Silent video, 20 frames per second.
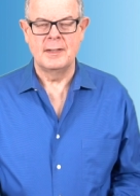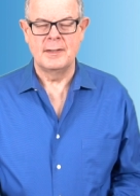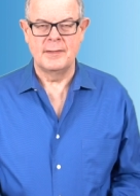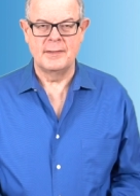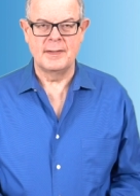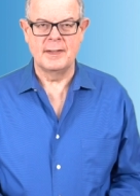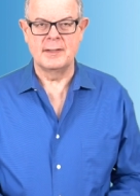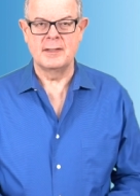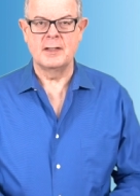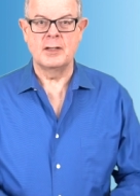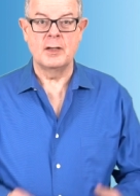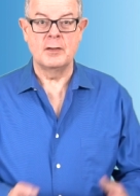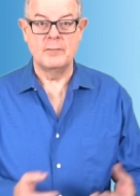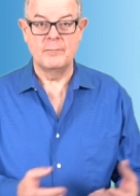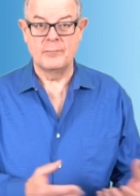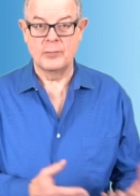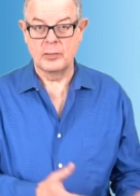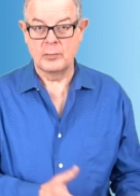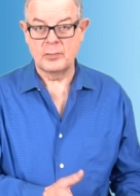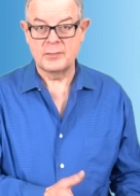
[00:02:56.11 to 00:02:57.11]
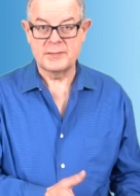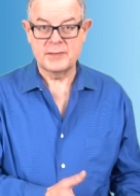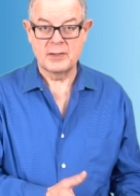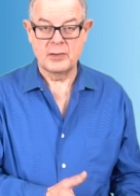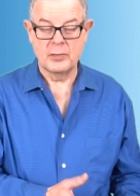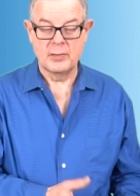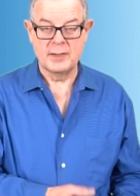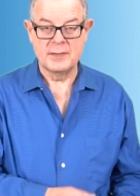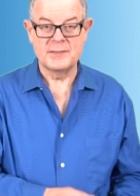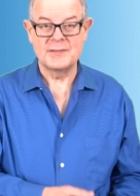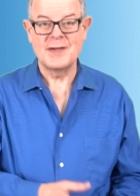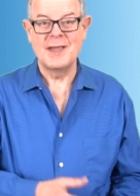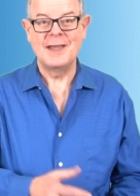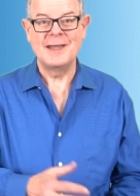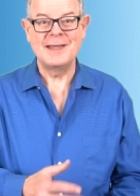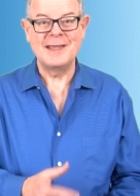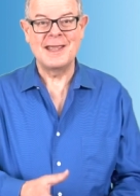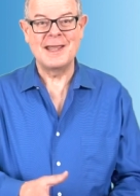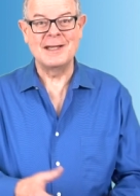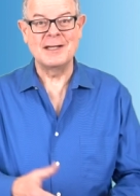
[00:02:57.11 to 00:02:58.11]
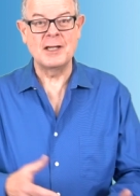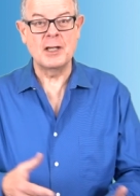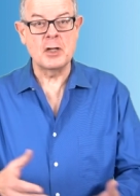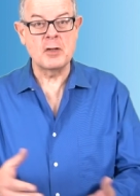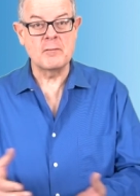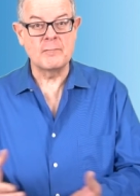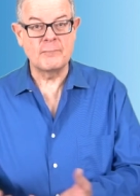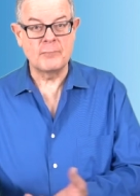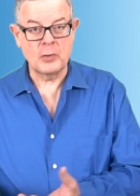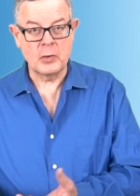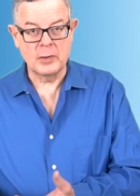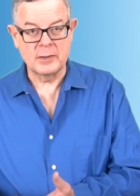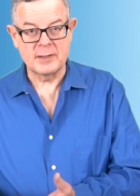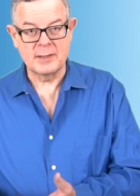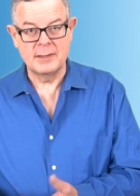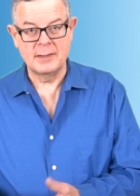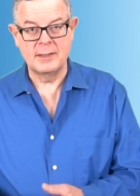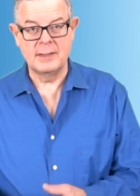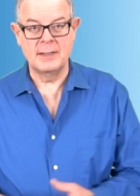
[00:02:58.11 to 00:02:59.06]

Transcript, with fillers: that convertible securities can convert